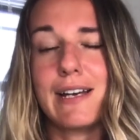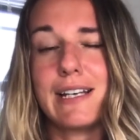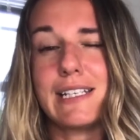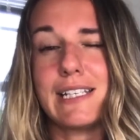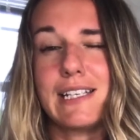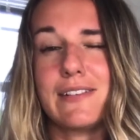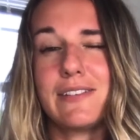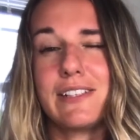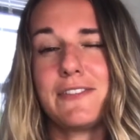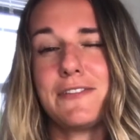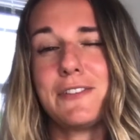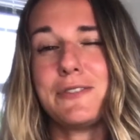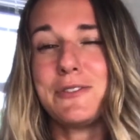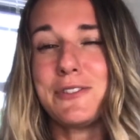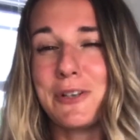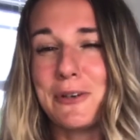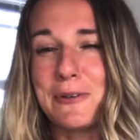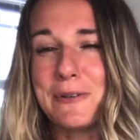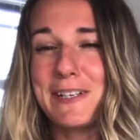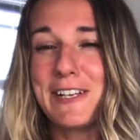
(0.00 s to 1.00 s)
And even if you
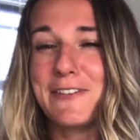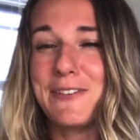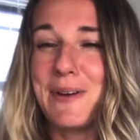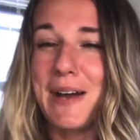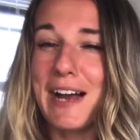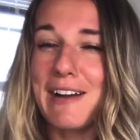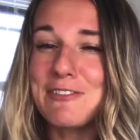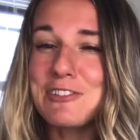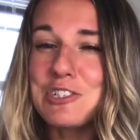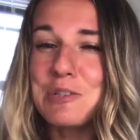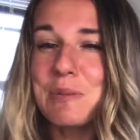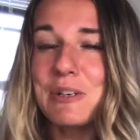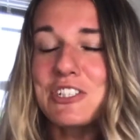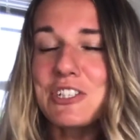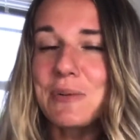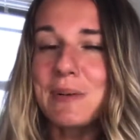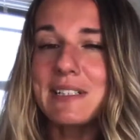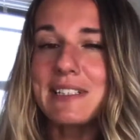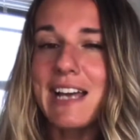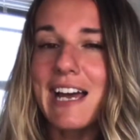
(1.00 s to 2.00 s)
don't, if you have too much
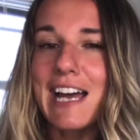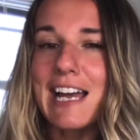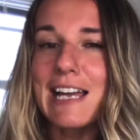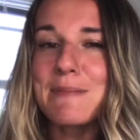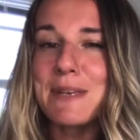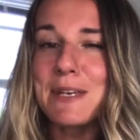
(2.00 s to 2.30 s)
at one time,